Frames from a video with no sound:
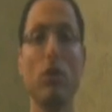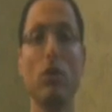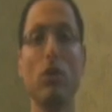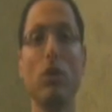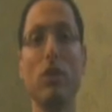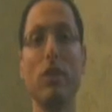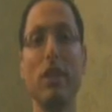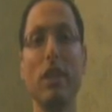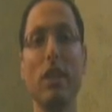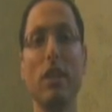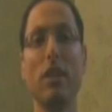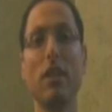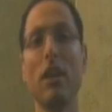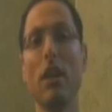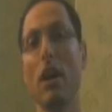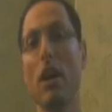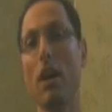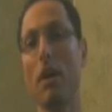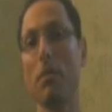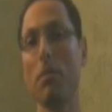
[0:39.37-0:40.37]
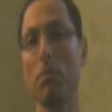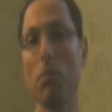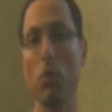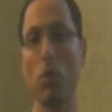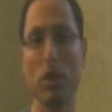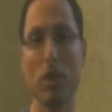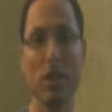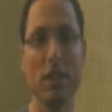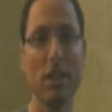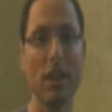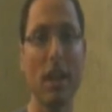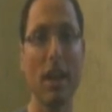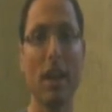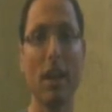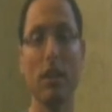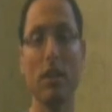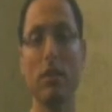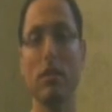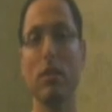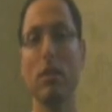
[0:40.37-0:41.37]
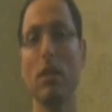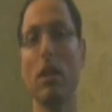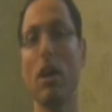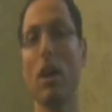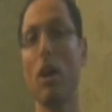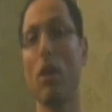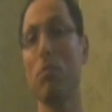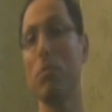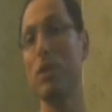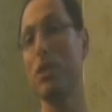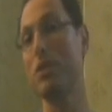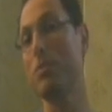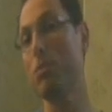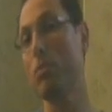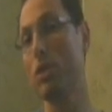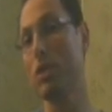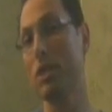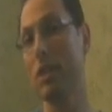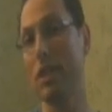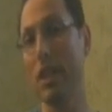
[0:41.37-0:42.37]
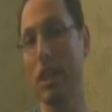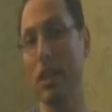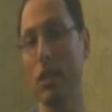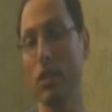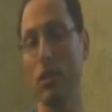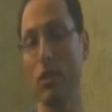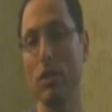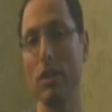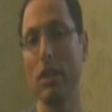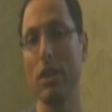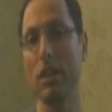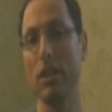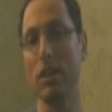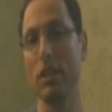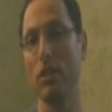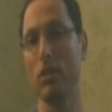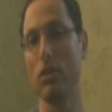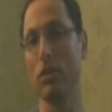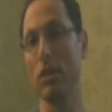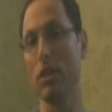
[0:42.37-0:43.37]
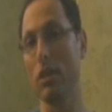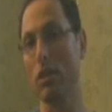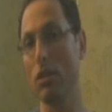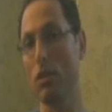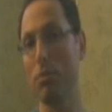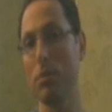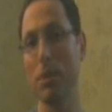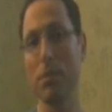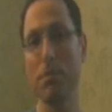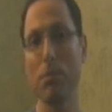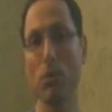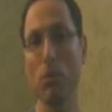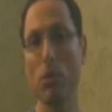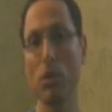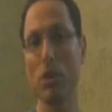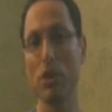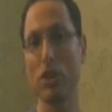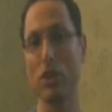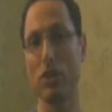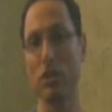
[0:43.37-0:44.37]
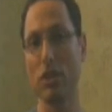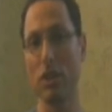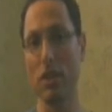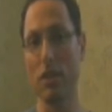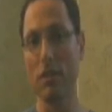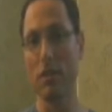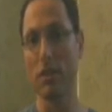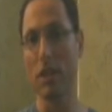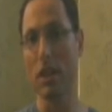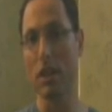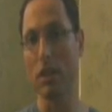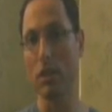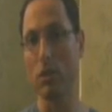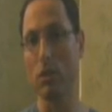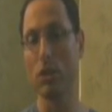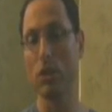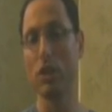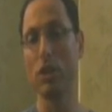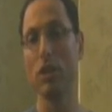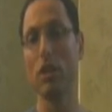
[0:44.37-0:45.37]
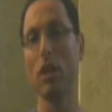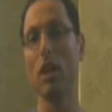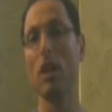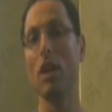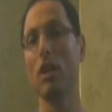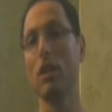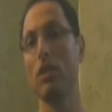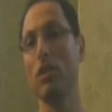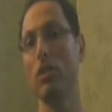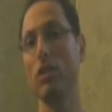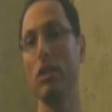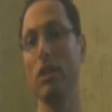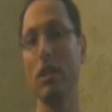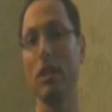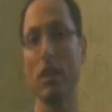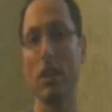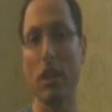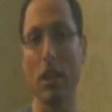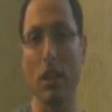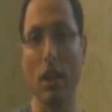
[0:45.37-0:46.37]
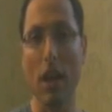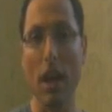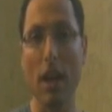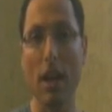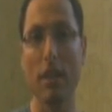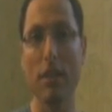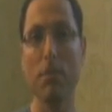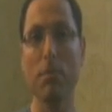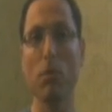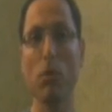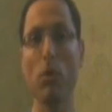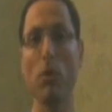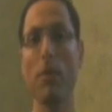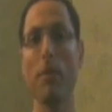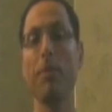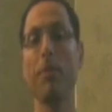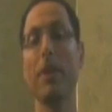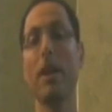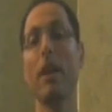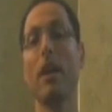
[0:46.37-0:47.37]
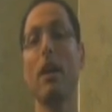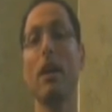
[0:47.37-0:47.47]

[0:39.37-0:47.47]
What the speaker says: Do you need more than that? How much more than that do you need? Do you need a little bit more just to give you that cushion? Do you need a lot more?